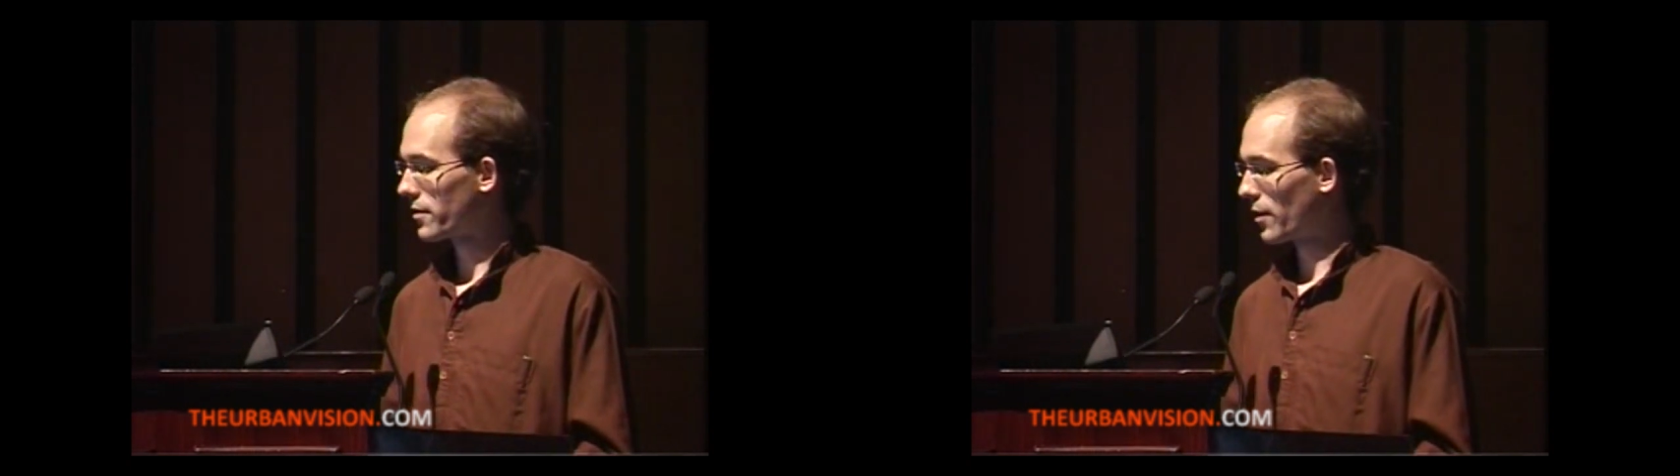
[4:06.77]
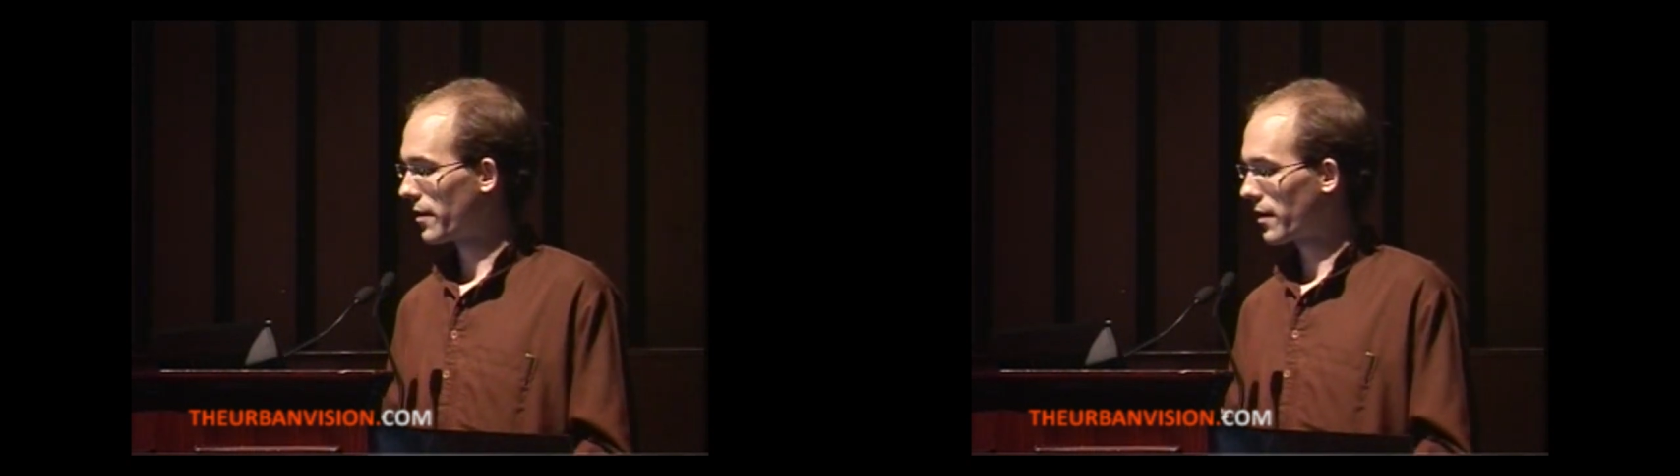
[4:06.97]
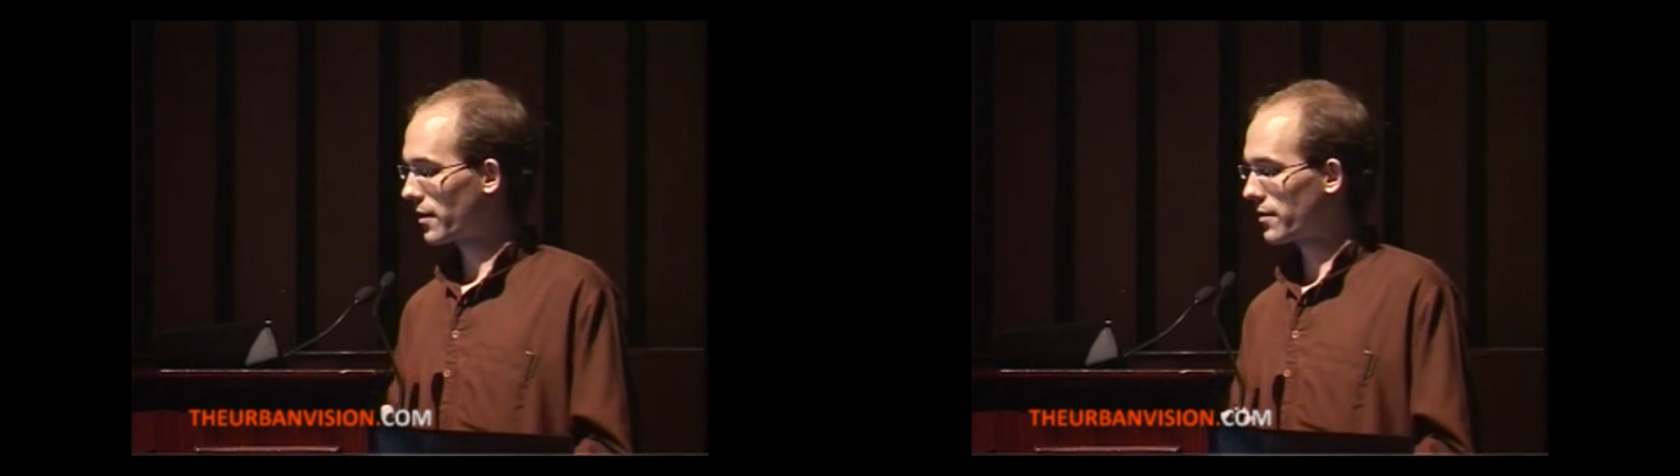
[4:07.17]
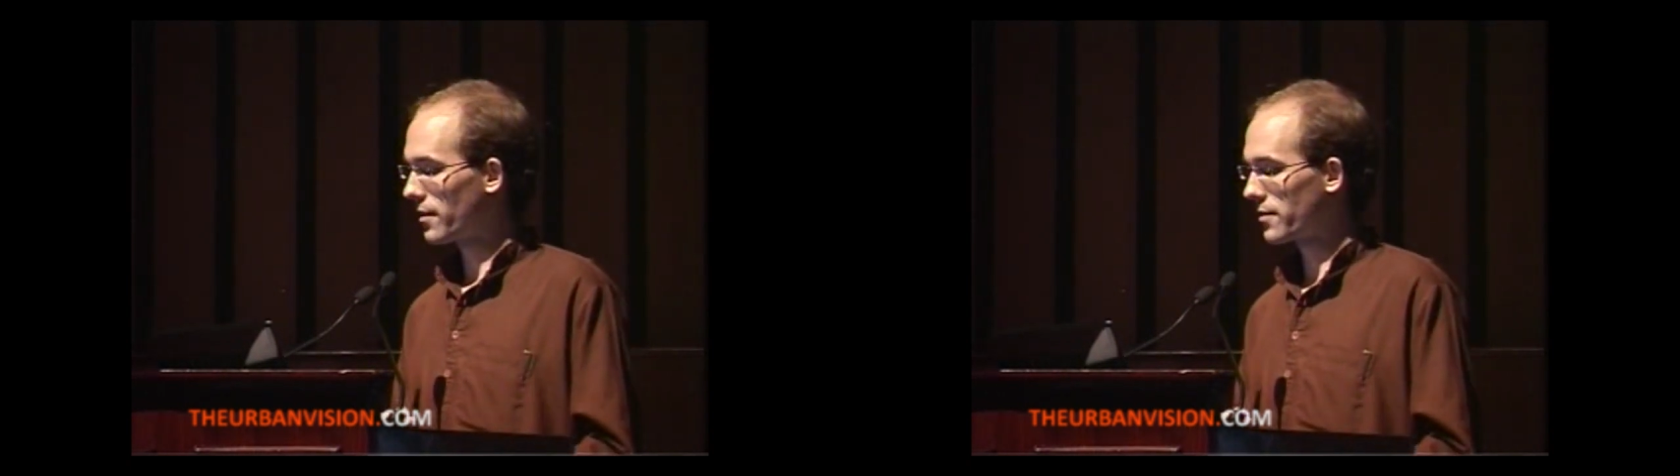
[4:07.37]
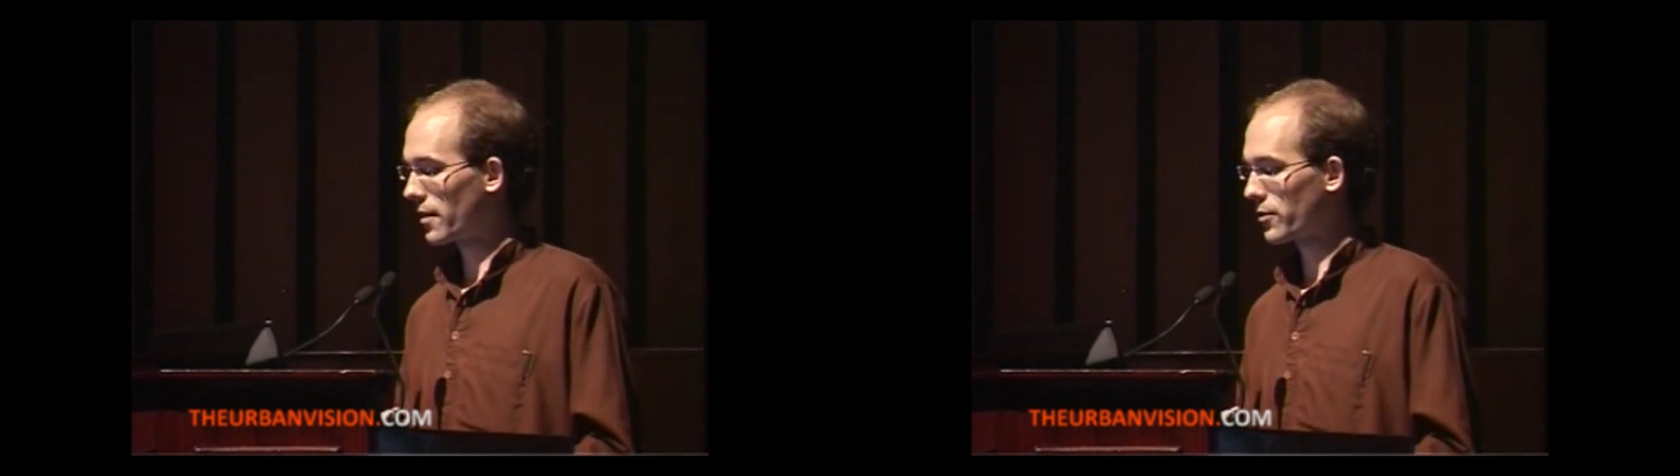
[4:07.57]
So I think it's
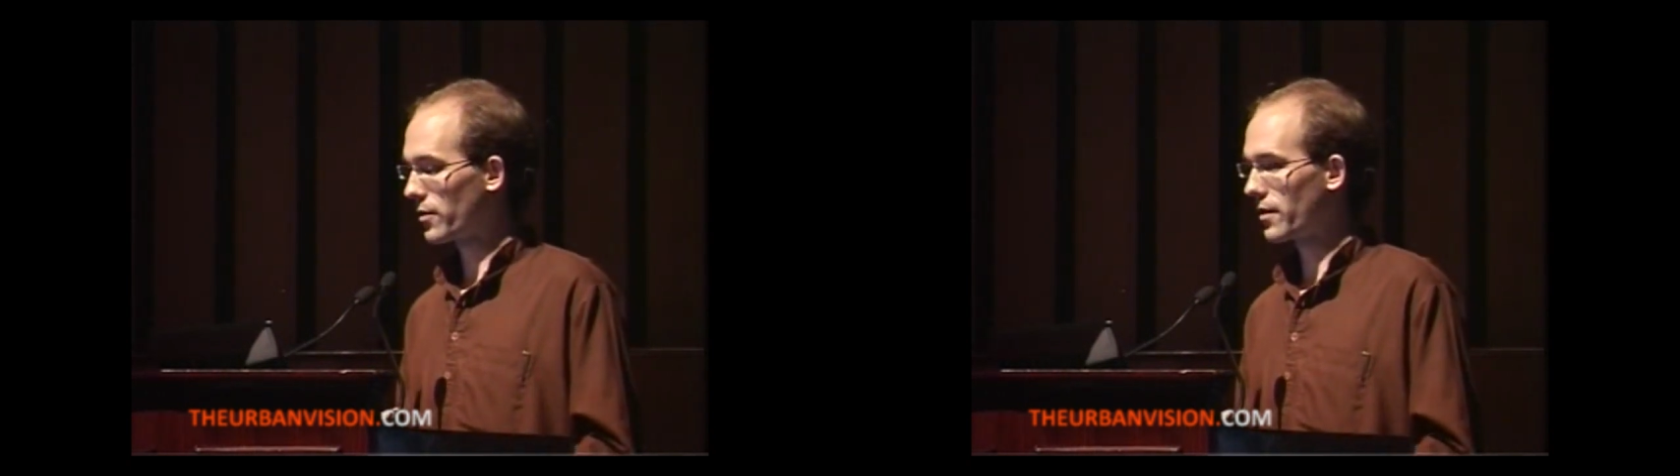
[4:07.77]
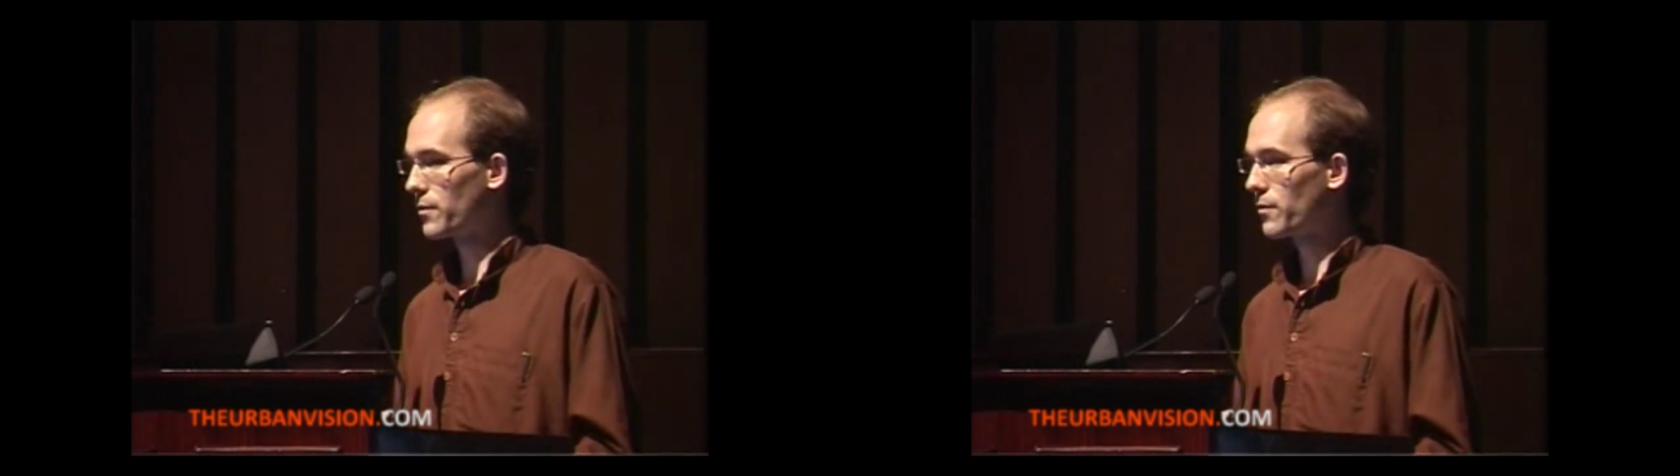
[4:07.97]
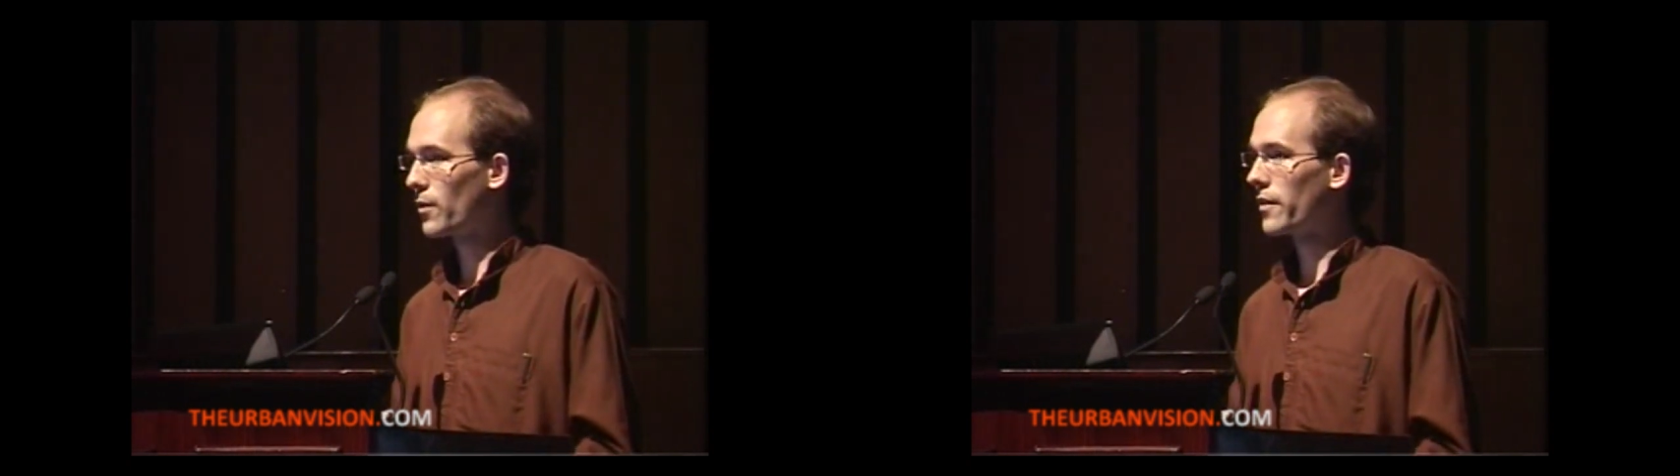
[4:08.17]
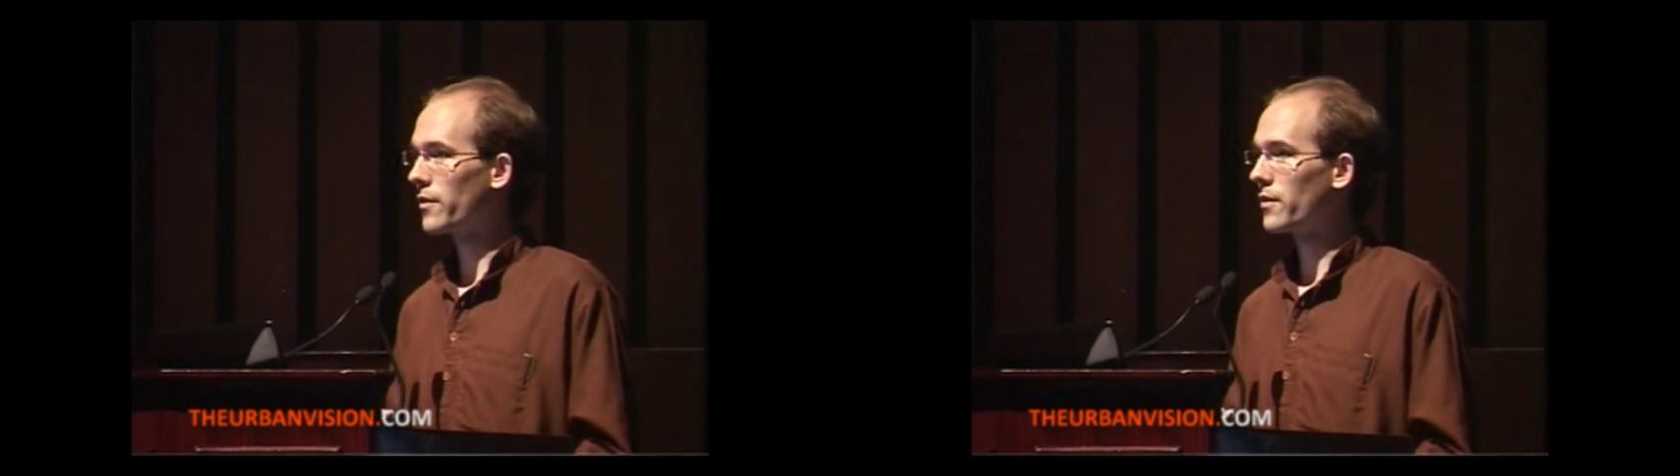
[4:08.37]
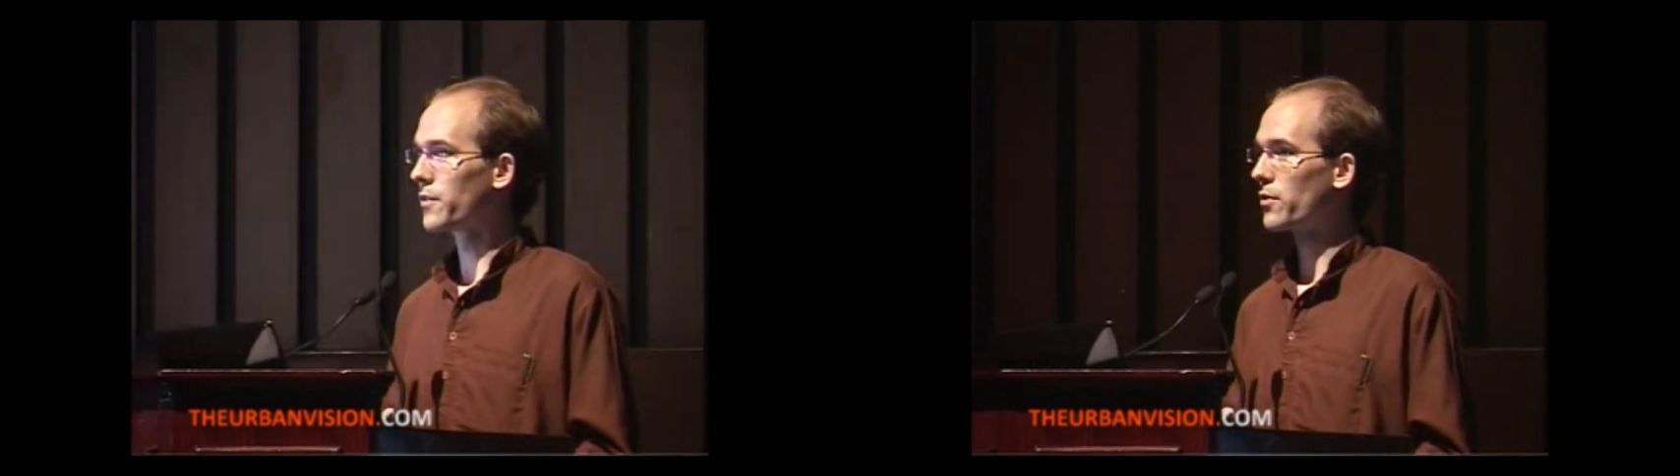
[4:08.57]
essential that
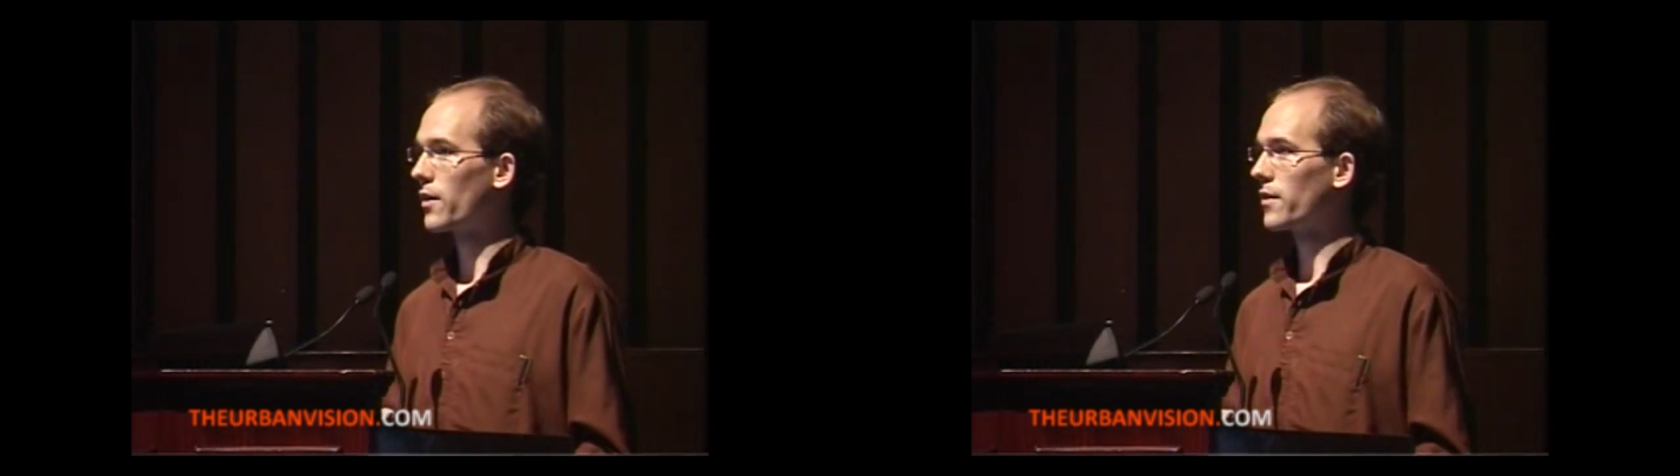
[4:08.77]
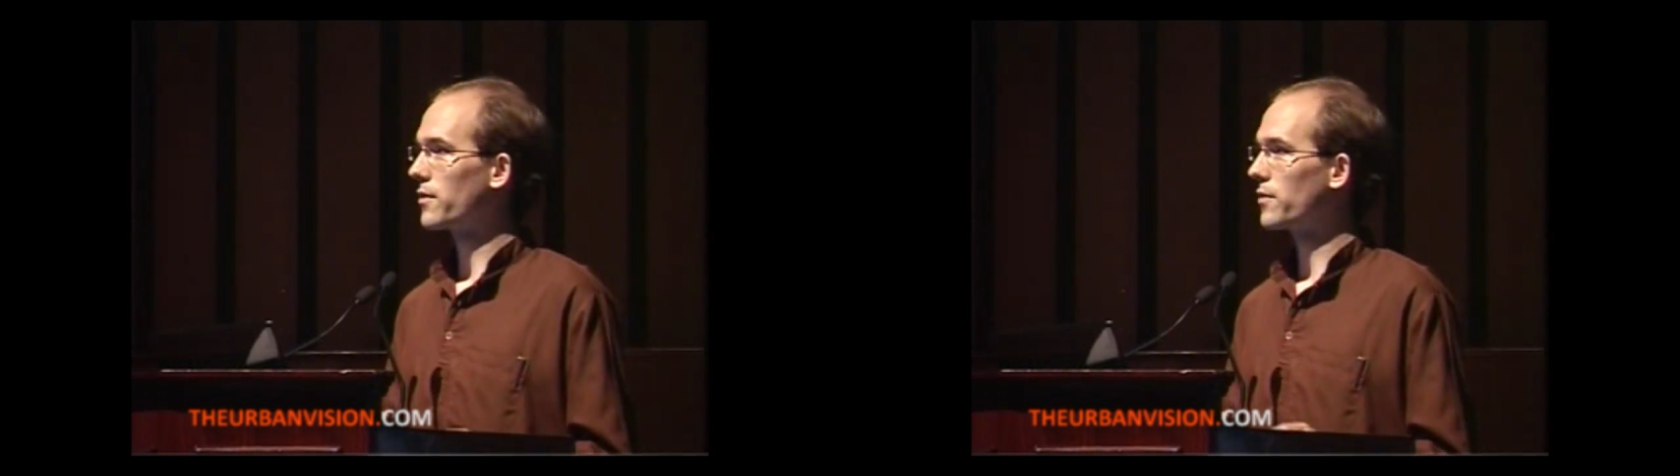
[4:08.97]
rather than trying